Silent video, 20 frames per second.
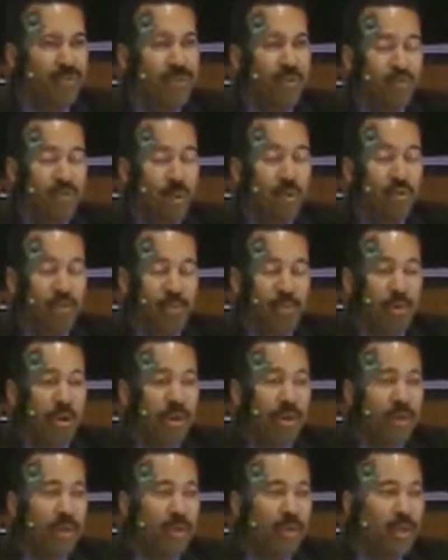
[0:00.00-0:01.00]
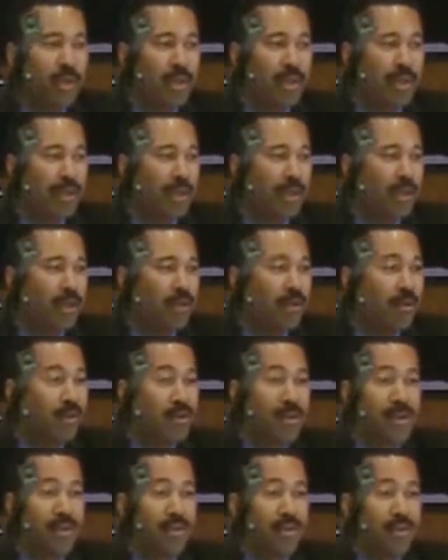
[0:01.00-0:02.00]
the most part,
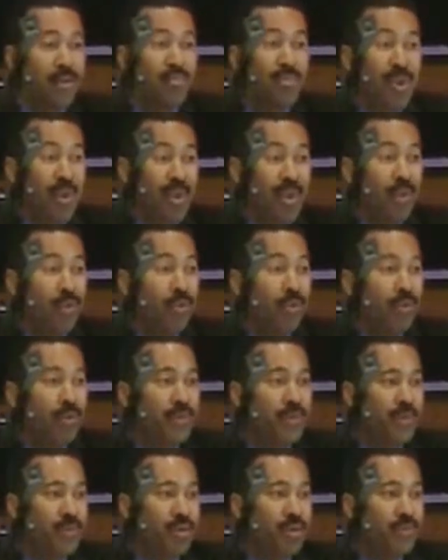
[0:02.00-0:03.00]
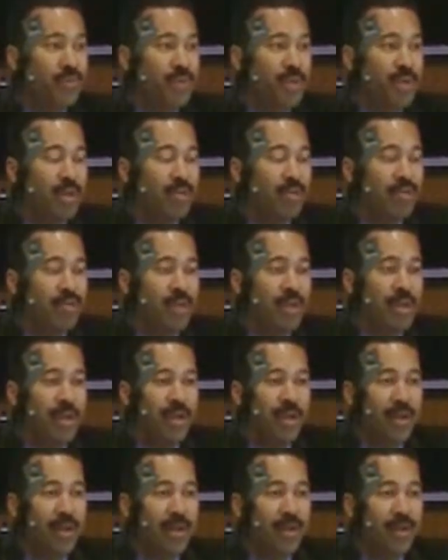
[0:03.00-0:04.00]
are next in the pecking order in terms of
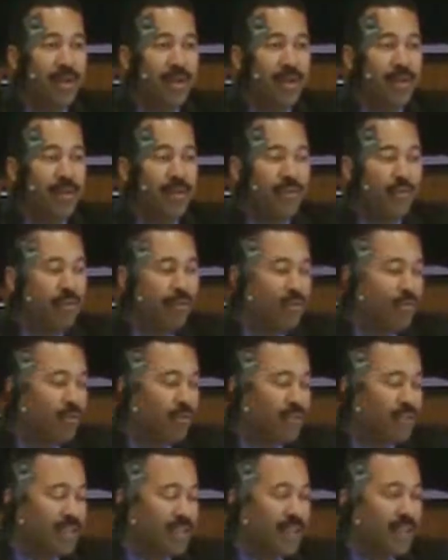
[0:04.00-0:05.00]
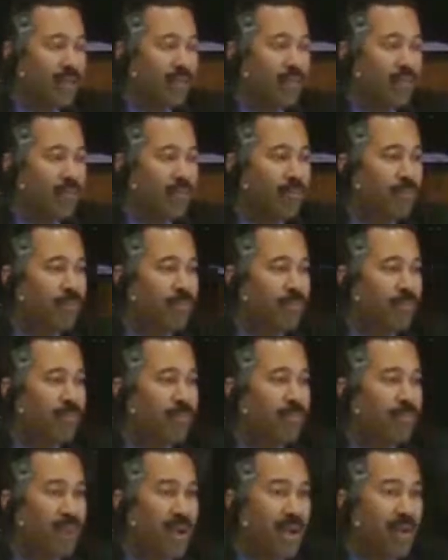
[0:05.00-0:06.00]
if you remove a child
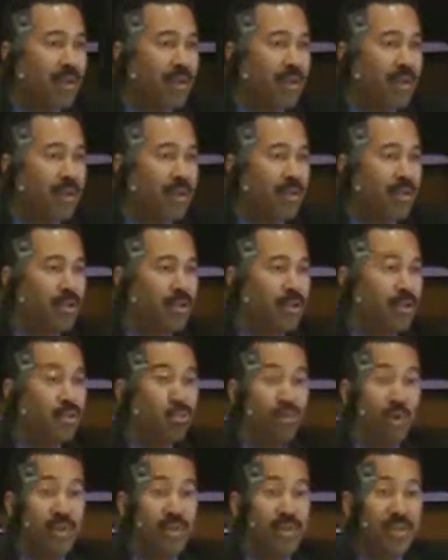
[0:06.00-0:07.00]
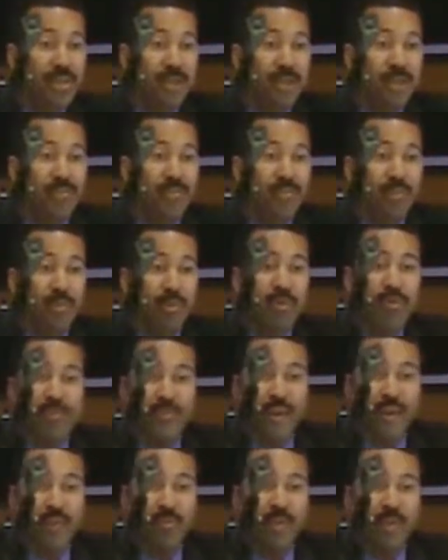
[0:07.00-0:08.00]
from a parent, you want to keep them with
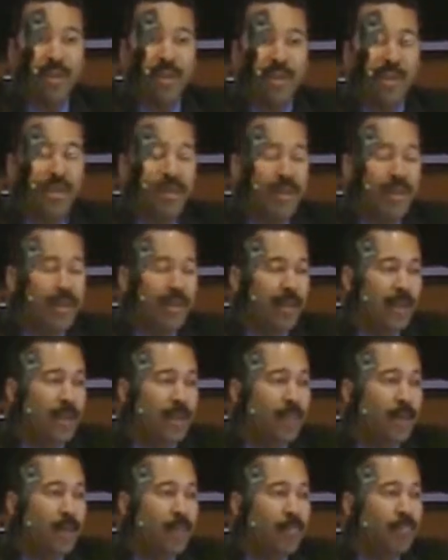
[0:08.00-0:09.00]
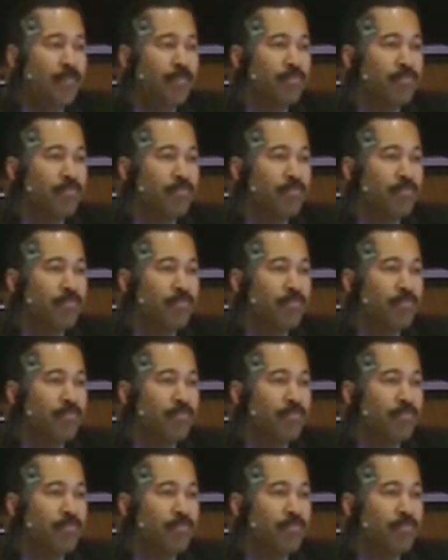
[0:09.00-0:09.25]
family. And